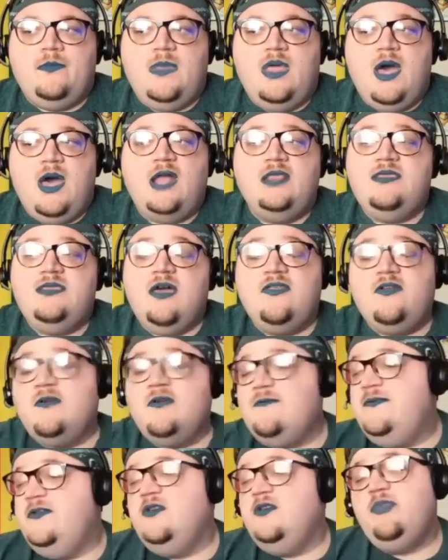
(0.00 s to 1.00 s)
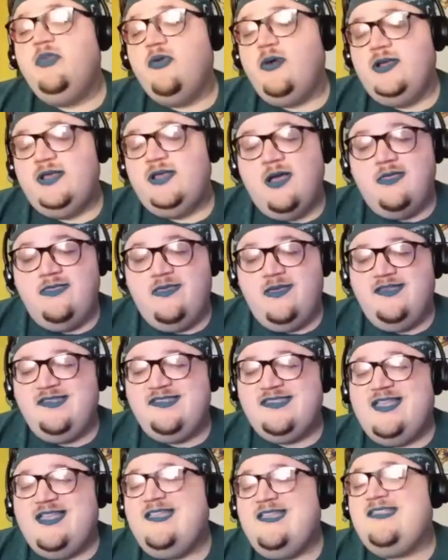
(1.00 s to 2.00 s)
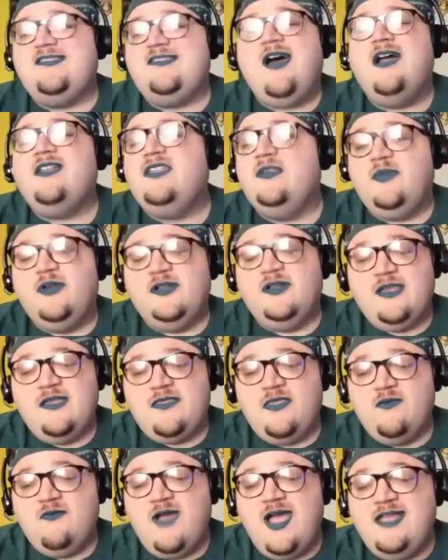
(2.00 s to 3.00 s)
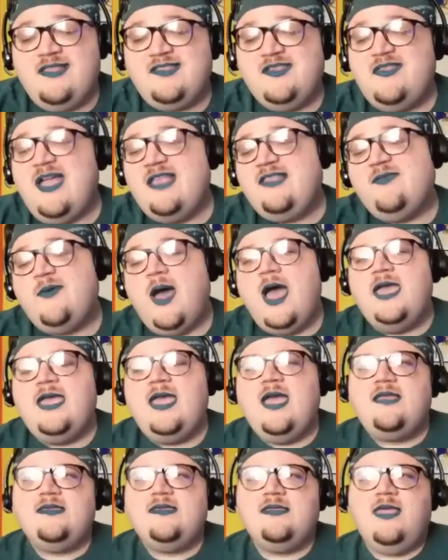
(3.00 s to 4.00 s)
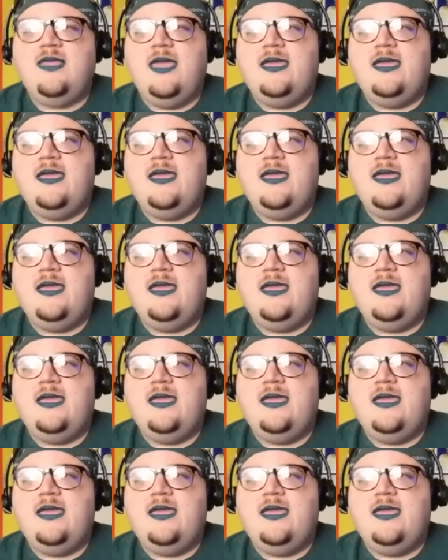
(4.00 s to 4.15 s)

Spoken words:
another viewpoint on this that has sought to protect the rights. So that's what I guess like